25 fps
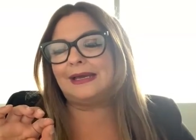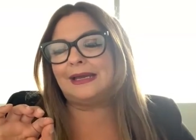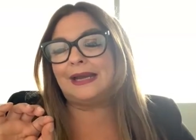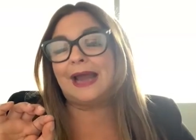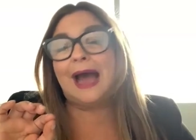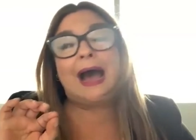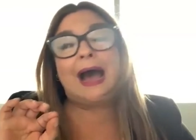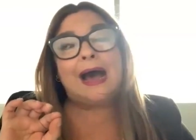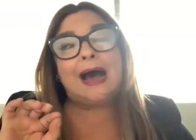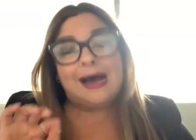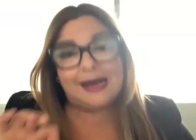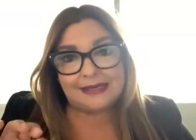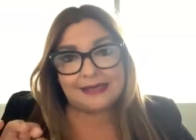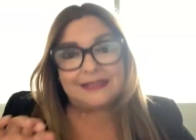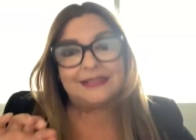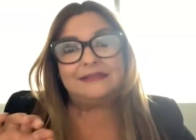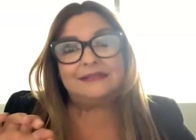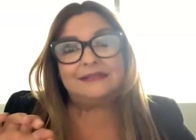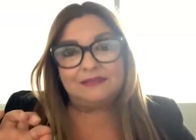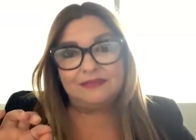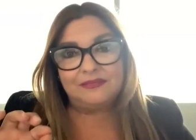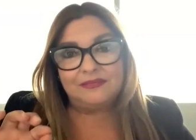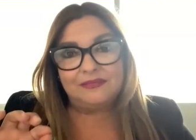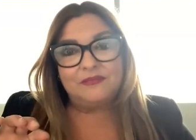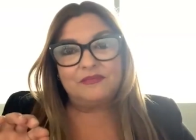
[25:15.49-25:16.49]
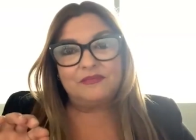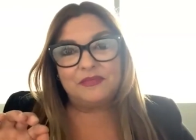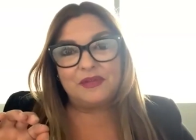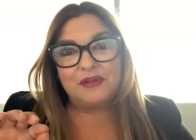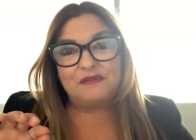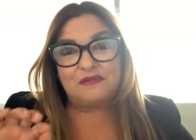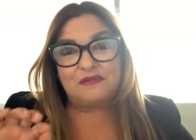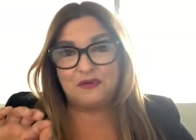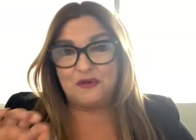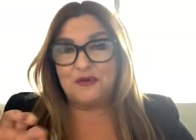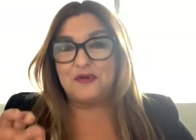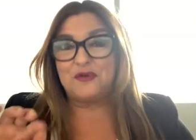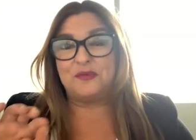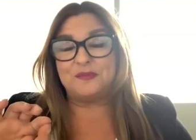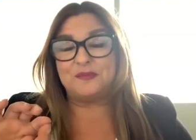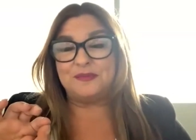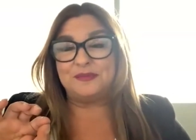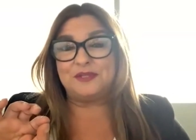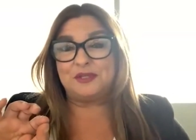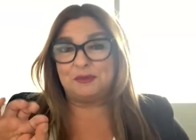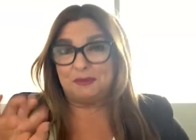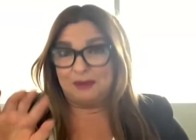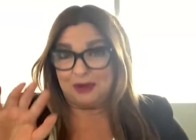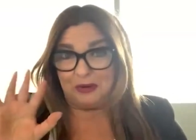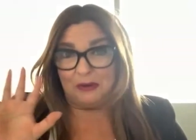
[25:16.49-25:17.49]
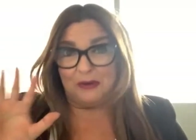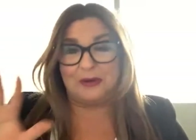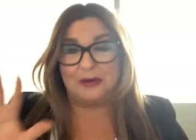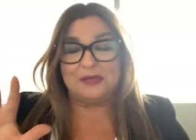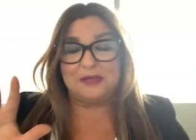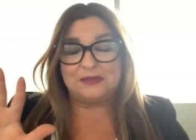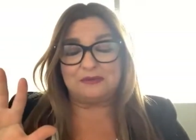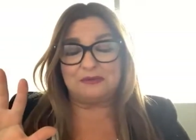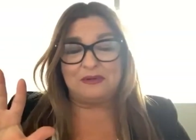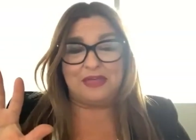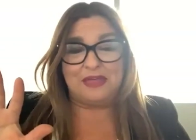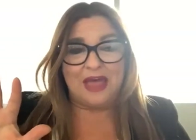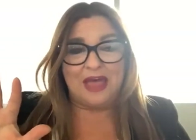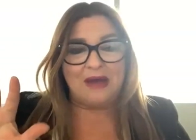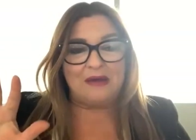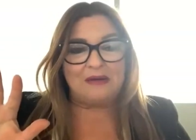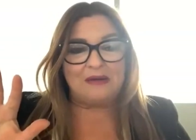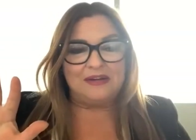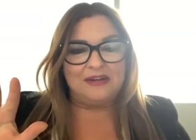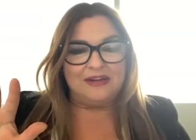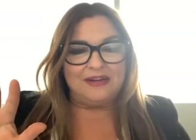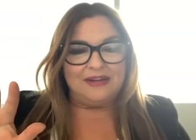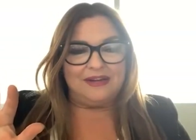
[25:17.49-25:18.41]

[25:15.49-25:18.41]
an art form, to be honest, without,